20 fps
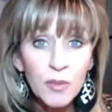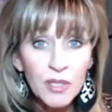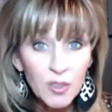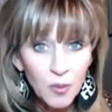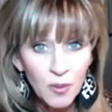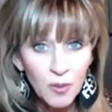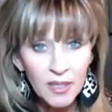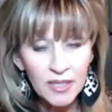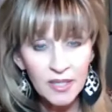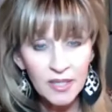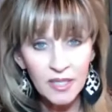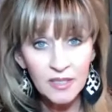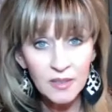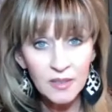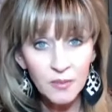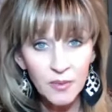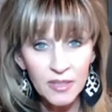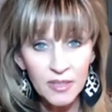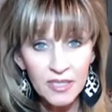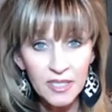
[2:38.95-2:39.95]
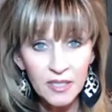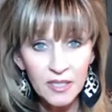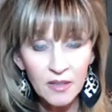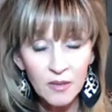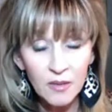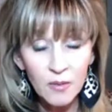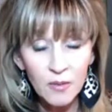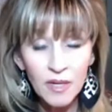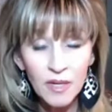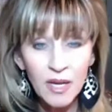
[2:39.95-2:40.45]
20,000 retail
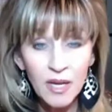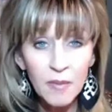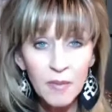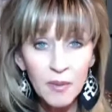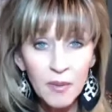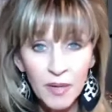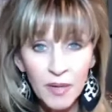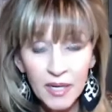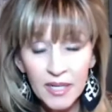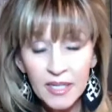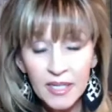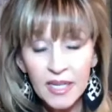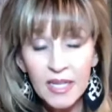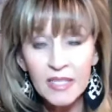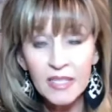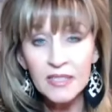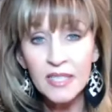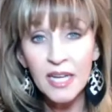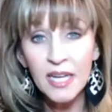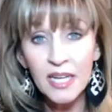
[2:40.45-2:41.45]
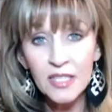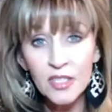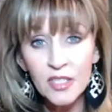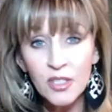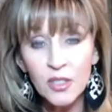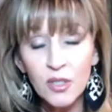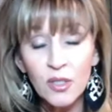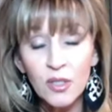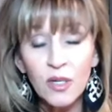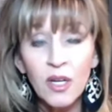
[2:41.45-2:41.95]
and be recognized as
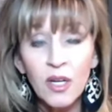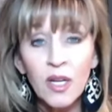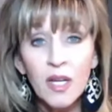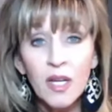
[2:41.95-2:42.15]
your